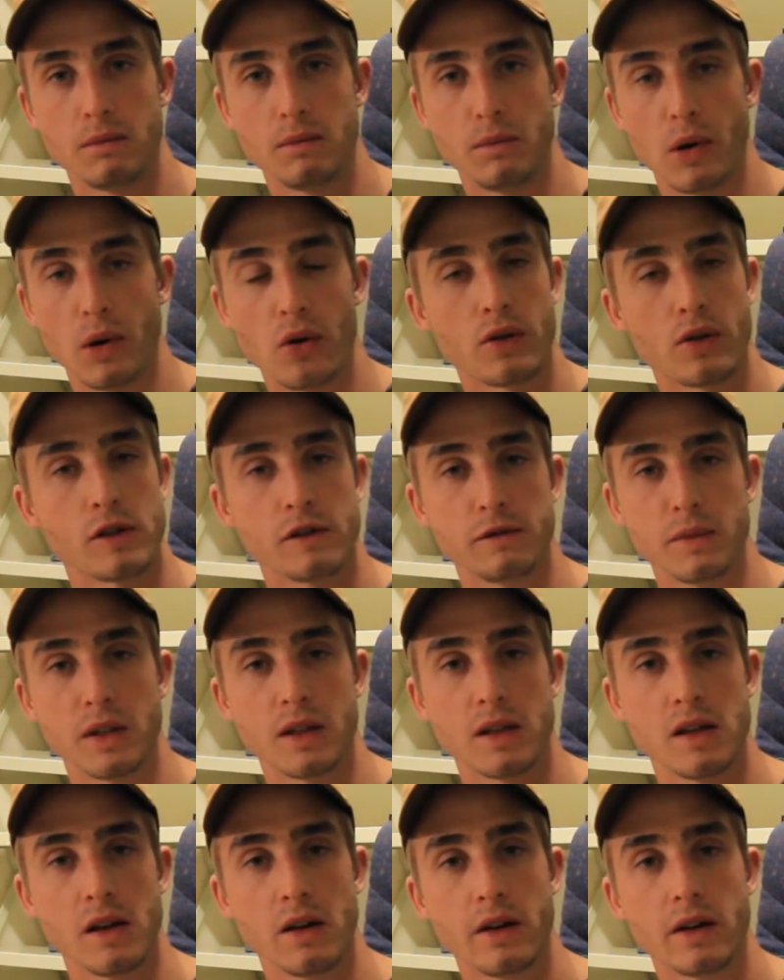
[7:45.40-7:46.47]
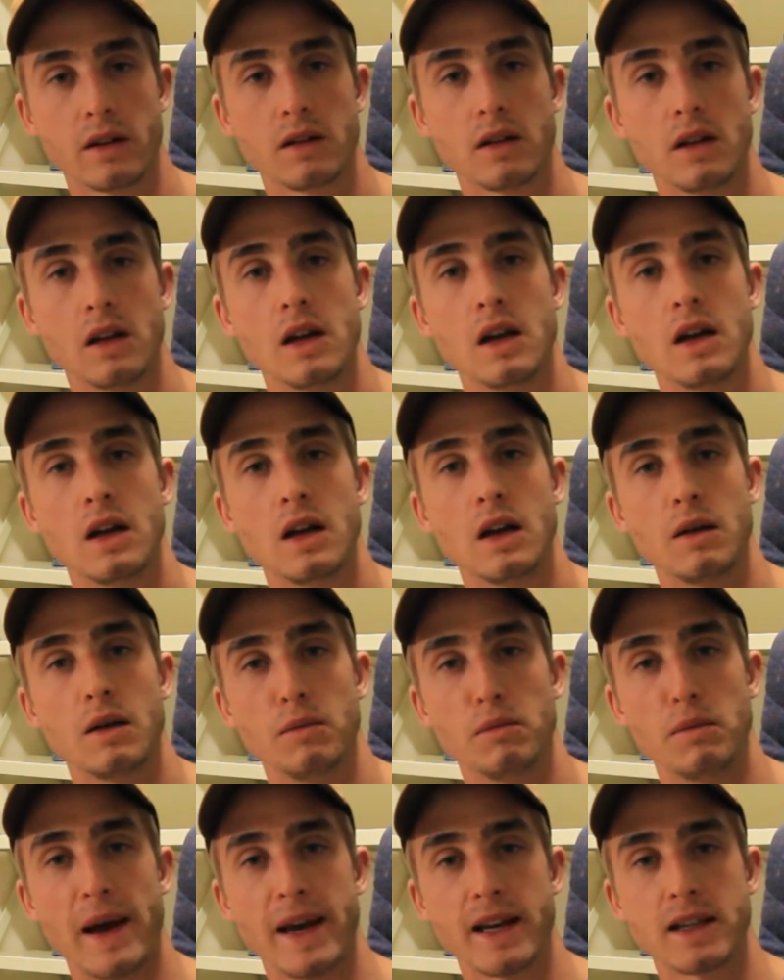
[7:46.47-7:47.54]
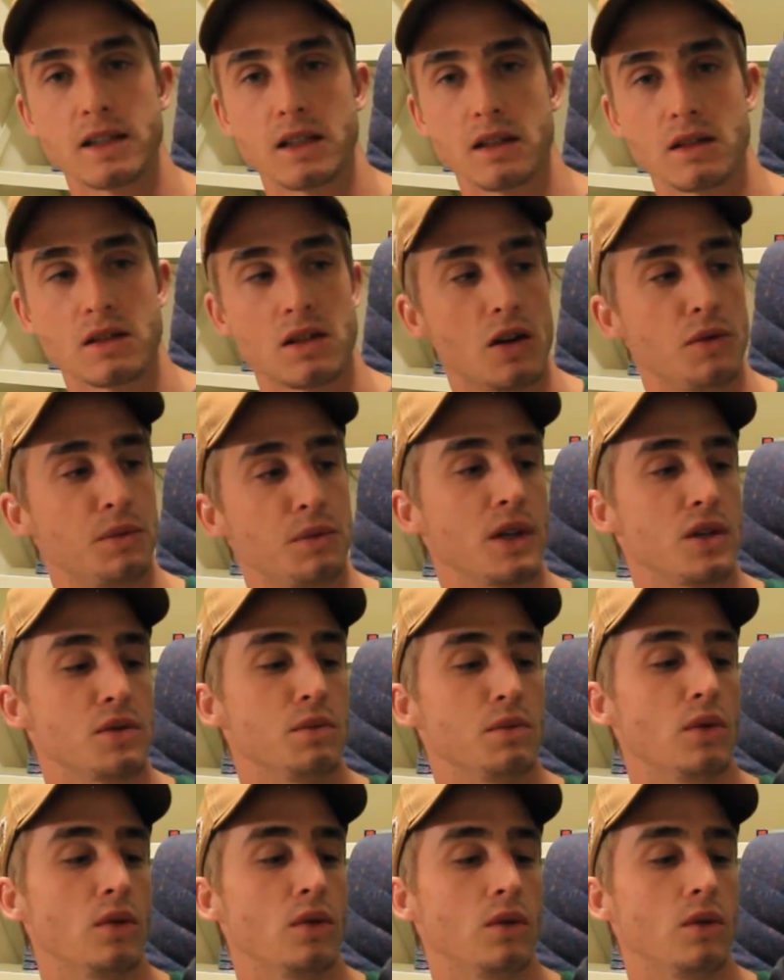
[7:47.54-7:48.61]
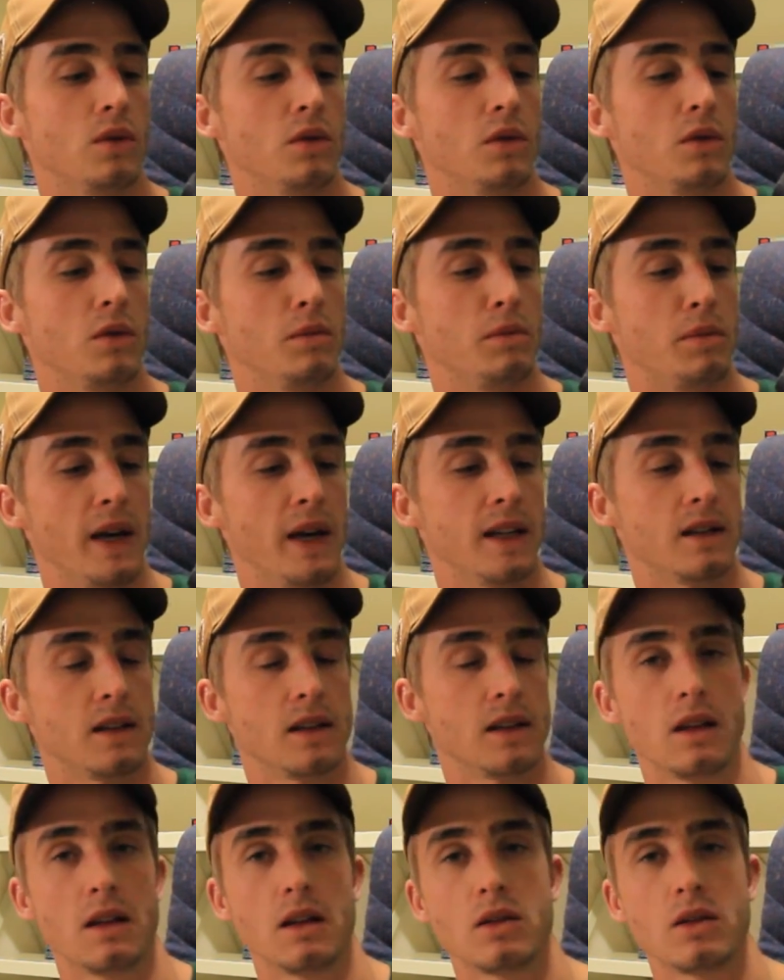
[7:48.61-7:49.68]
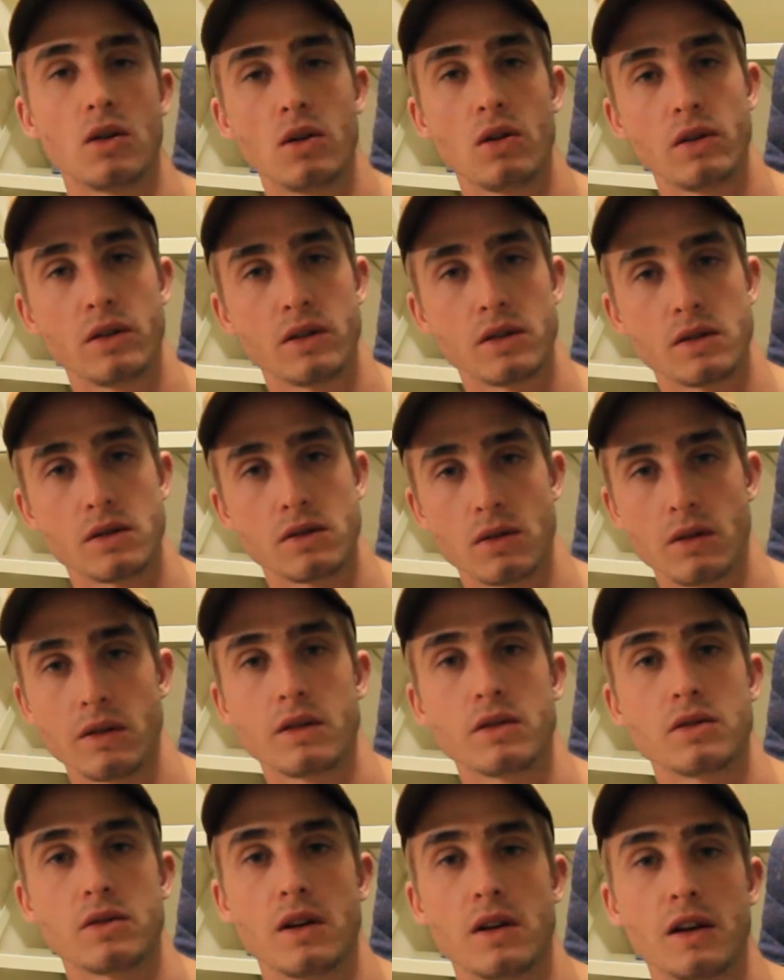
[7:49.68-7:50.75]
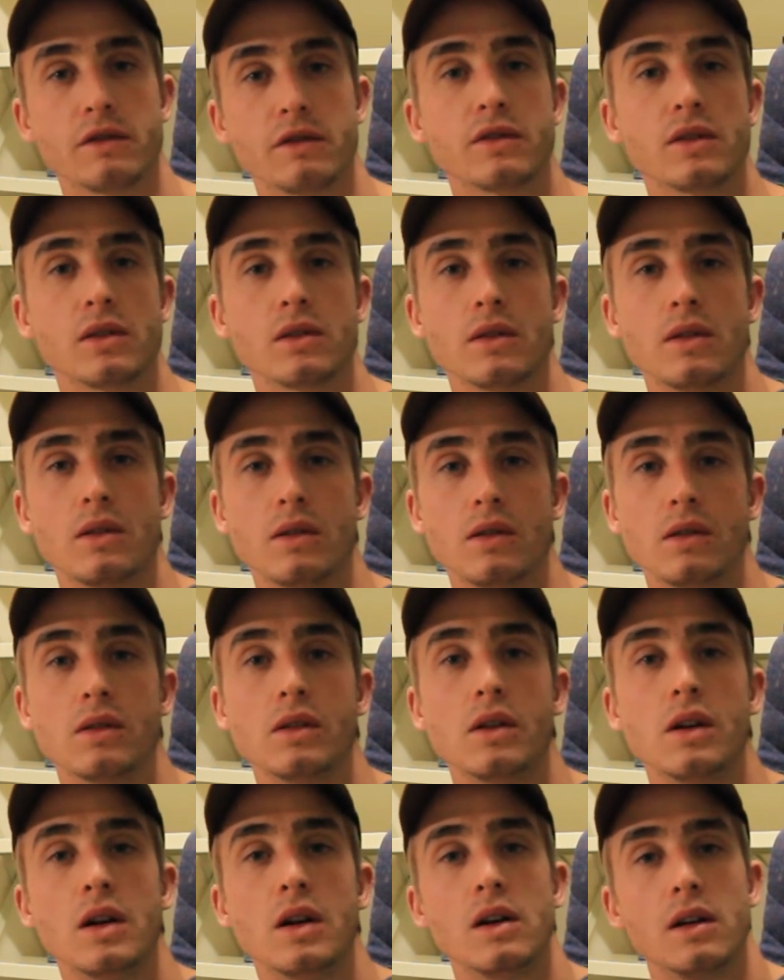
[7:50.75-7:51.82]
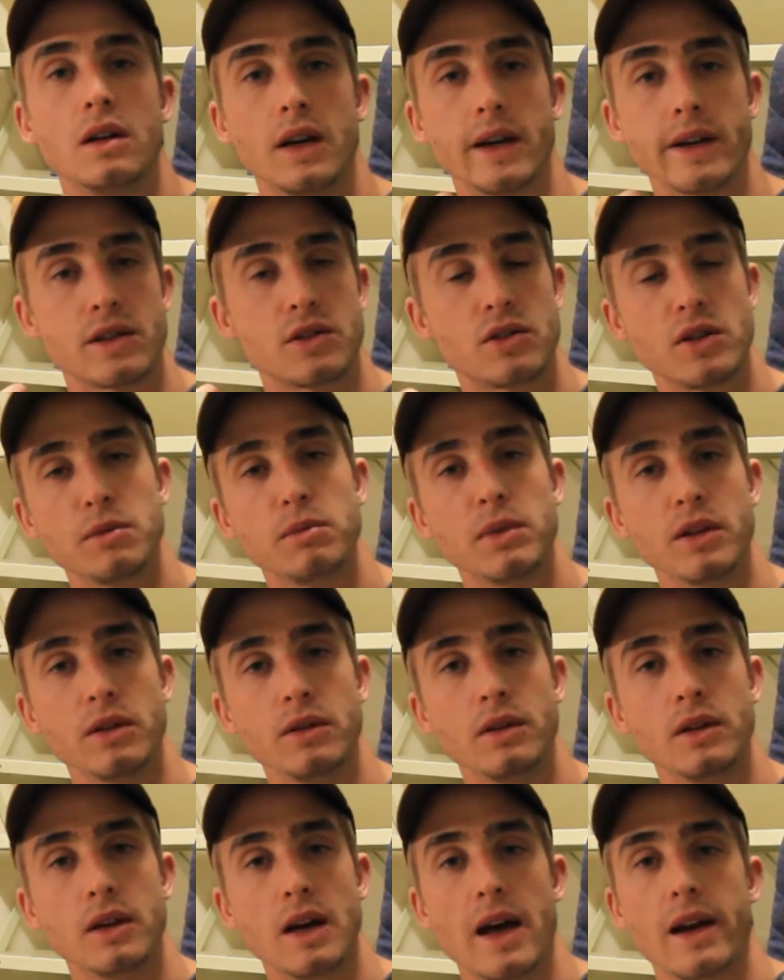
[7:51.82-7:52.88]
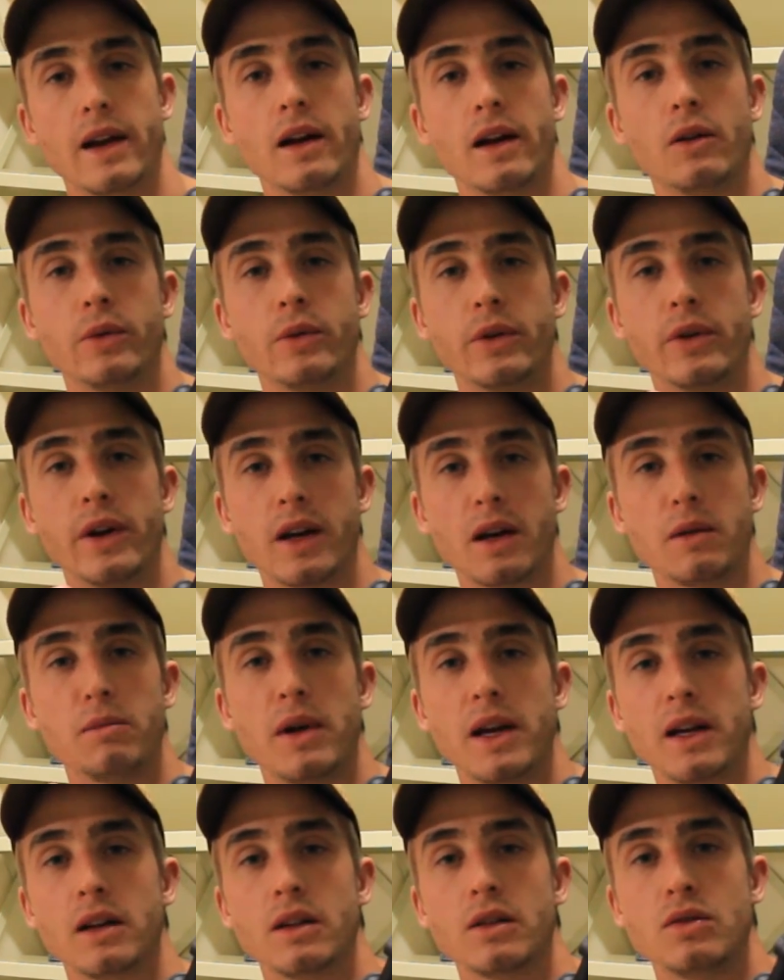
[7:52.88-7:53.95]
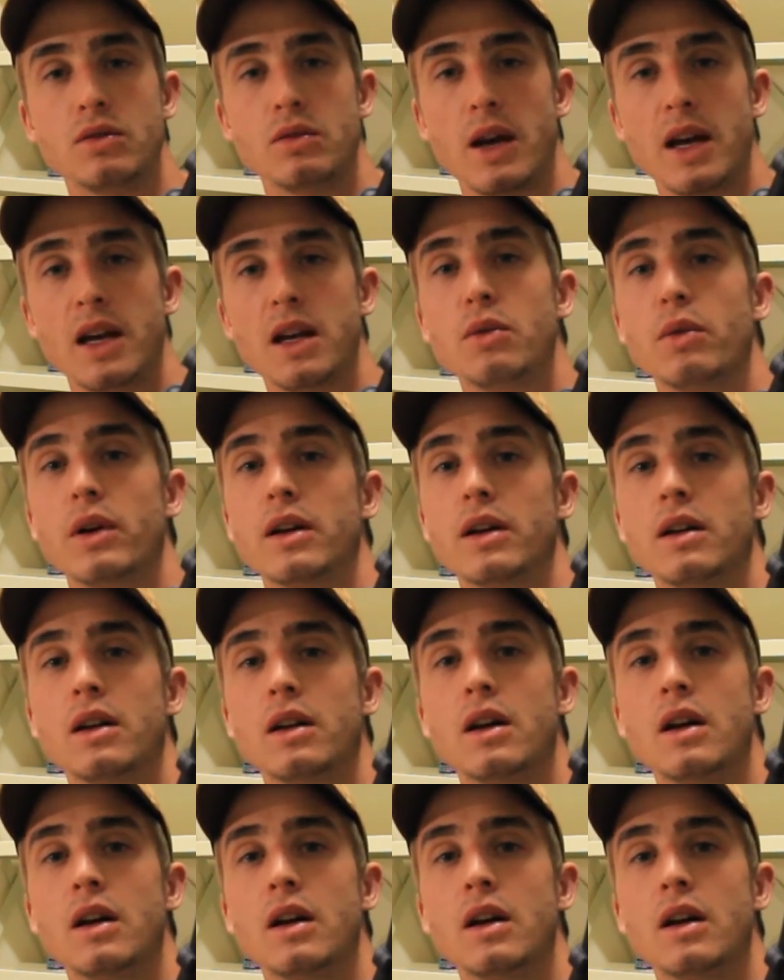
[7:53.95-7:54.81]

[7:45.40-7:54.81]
block of material, makes it so much more better. The tolerances on this rifle are extremely good, and I would recommend it to anyone